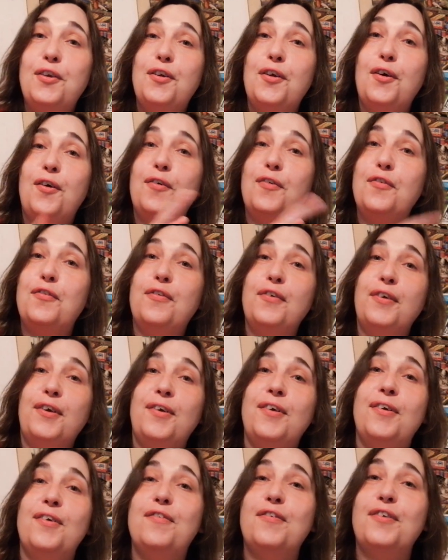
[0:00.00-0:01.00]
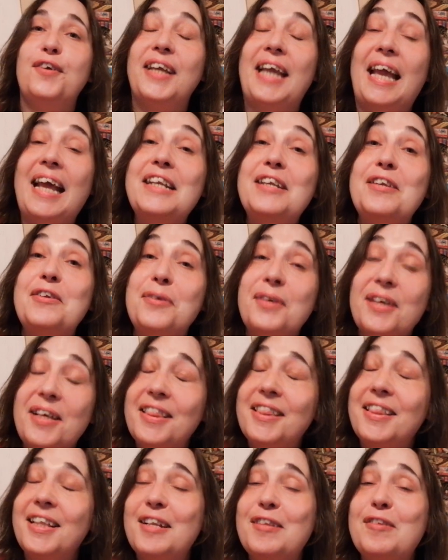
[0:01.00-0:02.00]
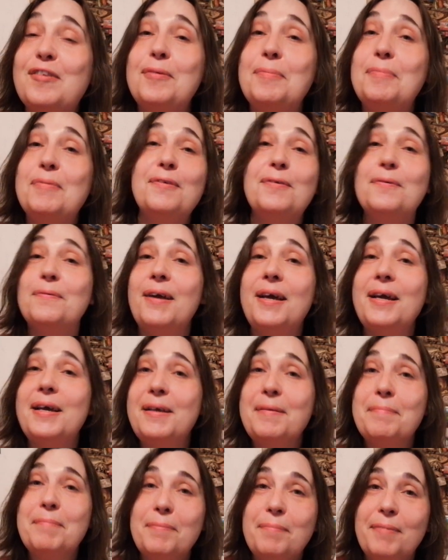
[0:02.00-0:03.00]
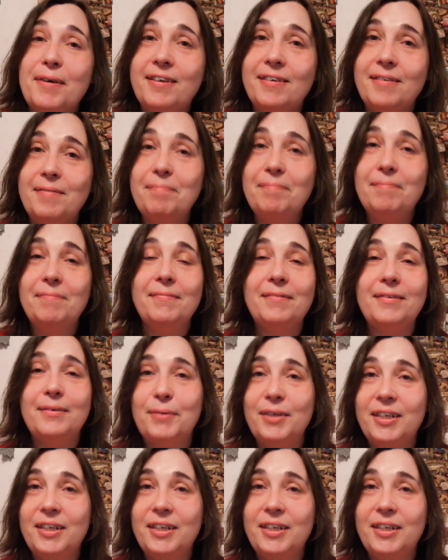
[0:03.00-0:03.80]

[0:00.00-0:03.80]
don't forget, forget to hit that subscribe button,